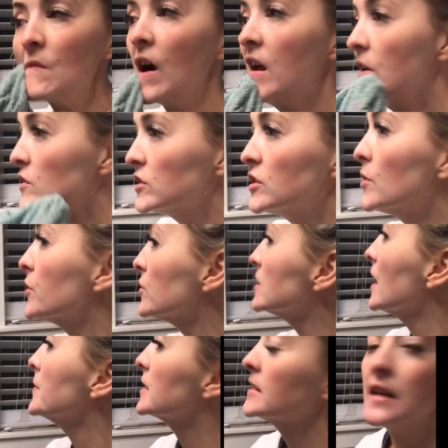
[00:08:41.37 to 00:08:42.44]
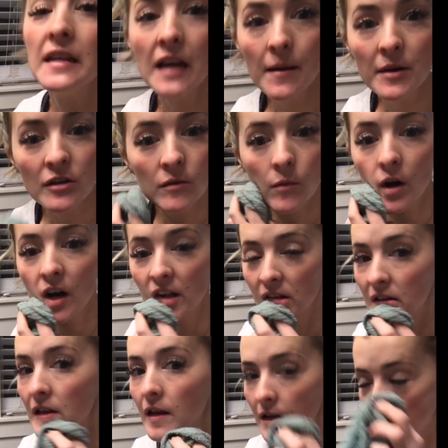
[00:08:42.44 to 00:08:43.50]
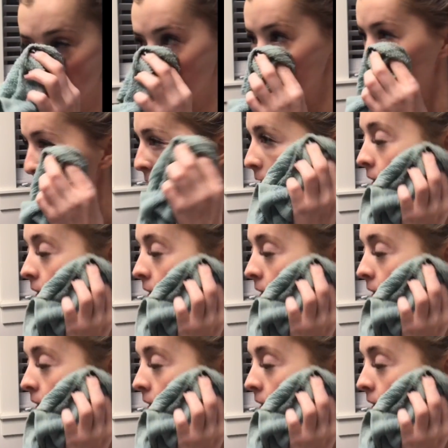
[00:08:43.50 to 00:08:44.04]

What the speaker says: I usually do it 3 times because anytime I do it more, it hurts.